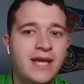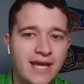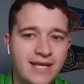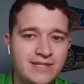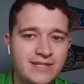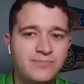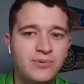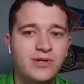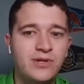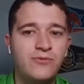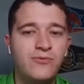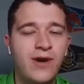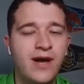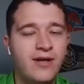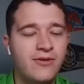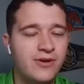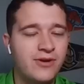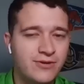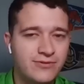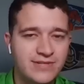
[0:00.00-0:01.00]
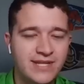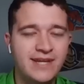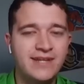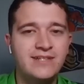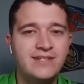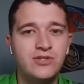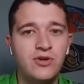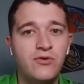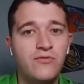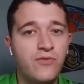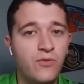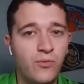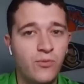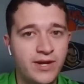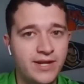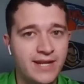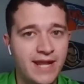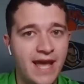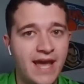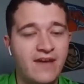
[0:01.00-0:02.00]
hits pretty well, taking us over
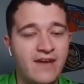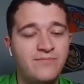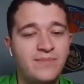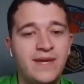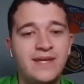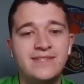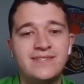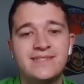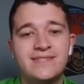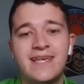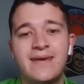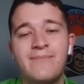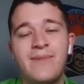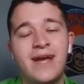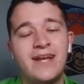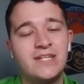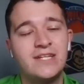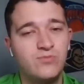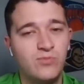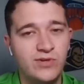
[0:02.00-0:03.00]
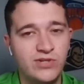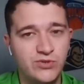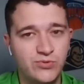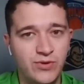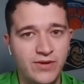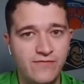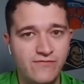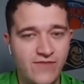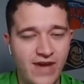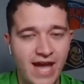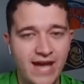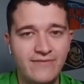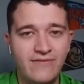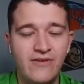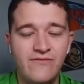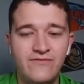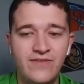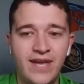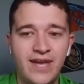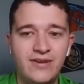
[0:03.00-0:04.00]
1.5 bases at minus 125
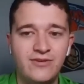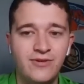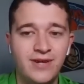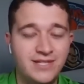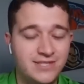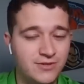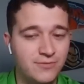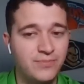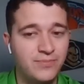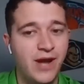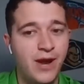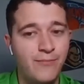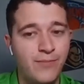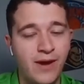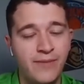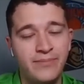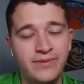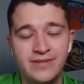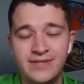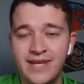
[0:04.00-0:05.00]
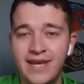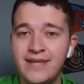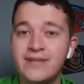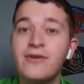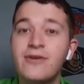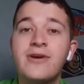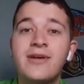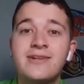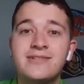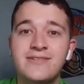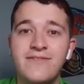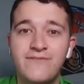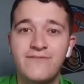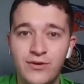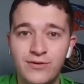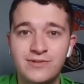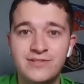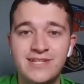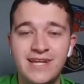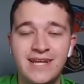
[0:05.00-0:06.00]
on FanDuel. That's our player prop of the day. Go get us a
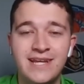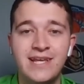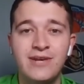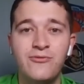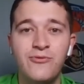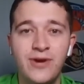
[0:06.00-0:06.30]
first inning